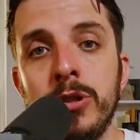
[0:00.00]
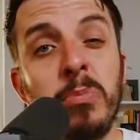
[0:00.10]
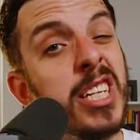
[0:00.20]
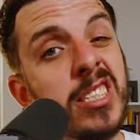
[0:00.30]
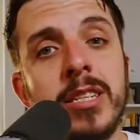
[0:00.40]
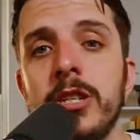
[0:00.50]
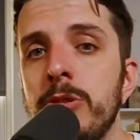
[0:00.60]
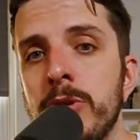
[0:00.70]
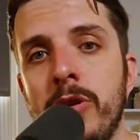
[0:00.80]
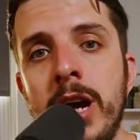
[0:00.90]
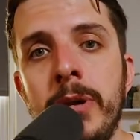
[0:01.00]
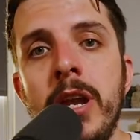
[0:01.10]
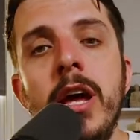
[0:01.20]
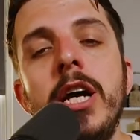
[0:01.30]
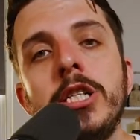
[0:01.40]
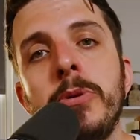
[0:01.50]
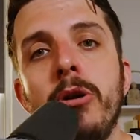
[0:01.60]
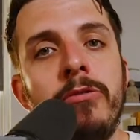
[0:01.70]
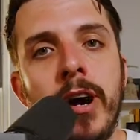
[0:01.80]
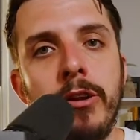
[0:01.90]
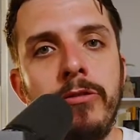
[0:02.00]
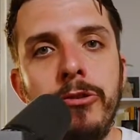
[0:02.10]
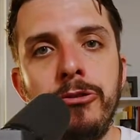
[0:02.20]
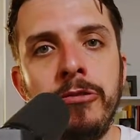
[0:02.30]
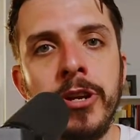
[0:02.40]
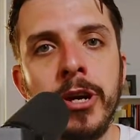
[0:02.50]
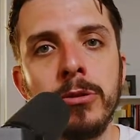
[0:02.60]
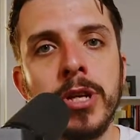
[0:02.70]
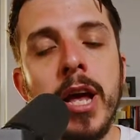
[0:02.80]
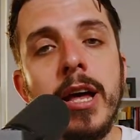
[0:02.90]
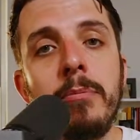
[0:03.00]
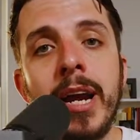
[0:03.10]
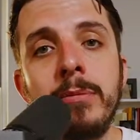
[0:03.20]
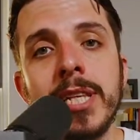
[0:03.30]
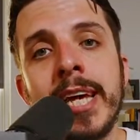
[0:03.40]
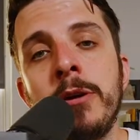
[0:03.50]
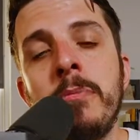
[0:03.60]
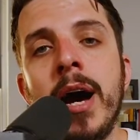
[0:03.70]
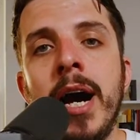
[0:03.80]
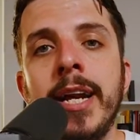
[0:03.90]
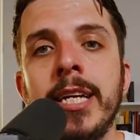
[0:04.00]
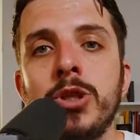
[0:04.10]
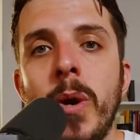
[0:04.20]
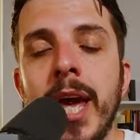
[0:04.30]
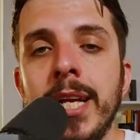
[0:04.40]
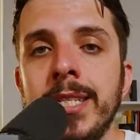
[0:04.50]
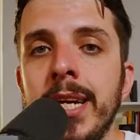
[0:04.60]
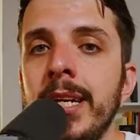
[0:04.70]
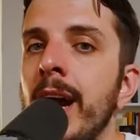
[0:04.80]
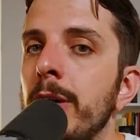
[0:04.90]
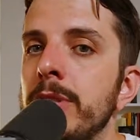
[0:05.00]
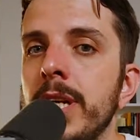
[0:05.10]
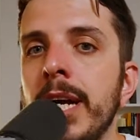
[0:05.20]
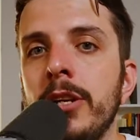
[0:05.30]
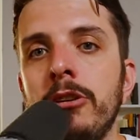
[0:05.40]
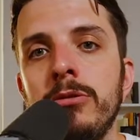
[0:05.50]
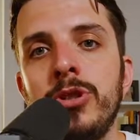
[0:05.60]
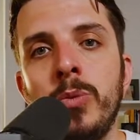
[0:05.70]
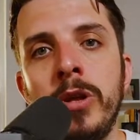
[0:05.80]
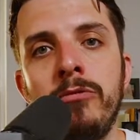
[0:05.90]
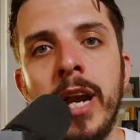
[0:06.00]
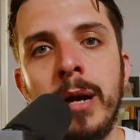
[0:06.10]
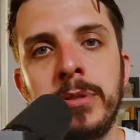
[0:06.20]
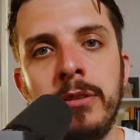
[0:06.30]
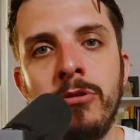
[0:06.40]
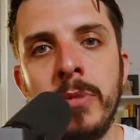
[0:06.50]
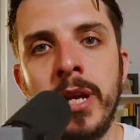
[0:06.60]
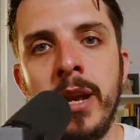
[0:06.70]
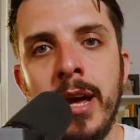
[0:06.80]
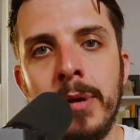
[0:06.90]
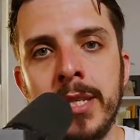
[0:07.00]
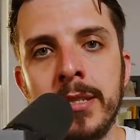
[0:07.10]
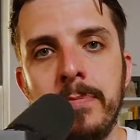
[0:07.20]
So please consider subscribing to be notified of future videos. My name's Liam, and in 2018, I was diagnosed with relapsing remitting MS.